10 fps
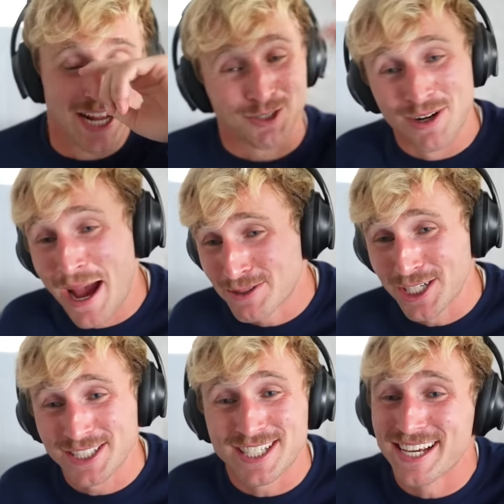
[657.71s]
It's
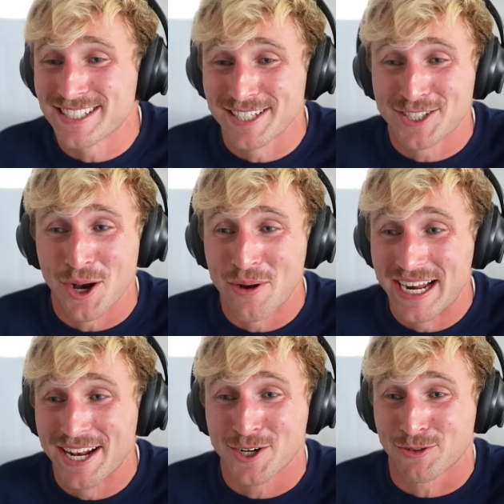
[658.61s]
redemption season, so we
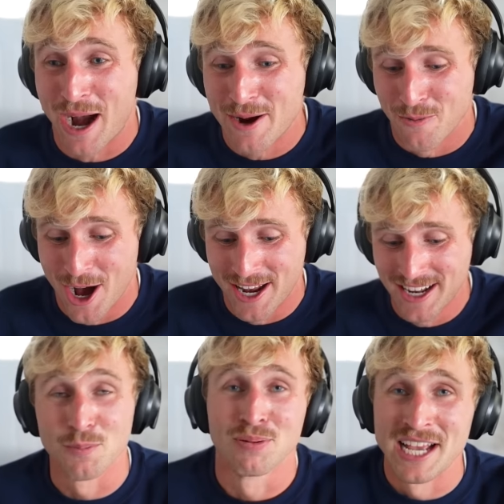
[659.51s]
need a great
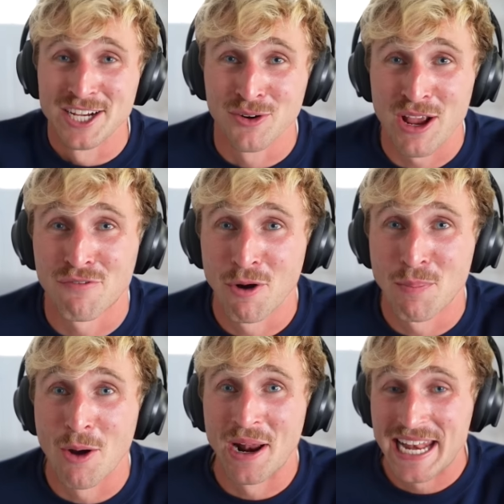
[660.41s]
one. We're playing great
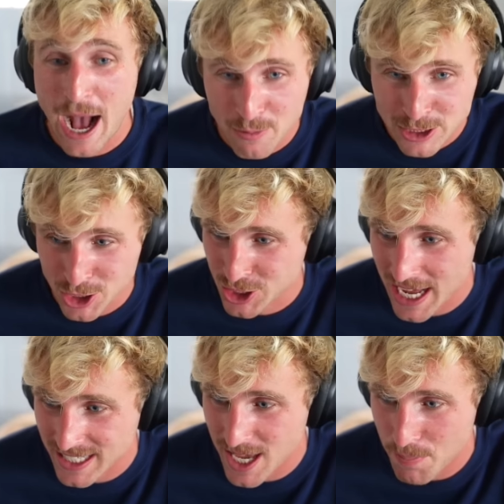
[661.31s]
football right now. We just
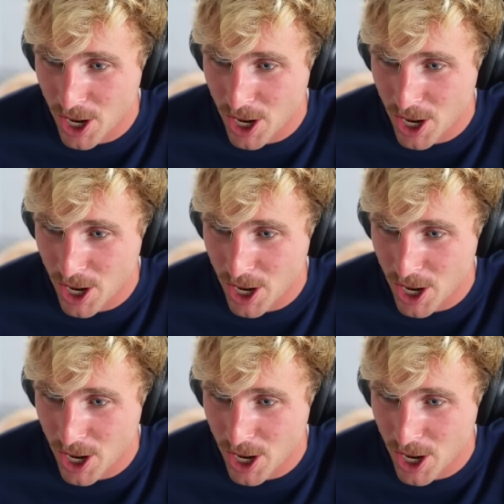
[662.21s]
got to keep it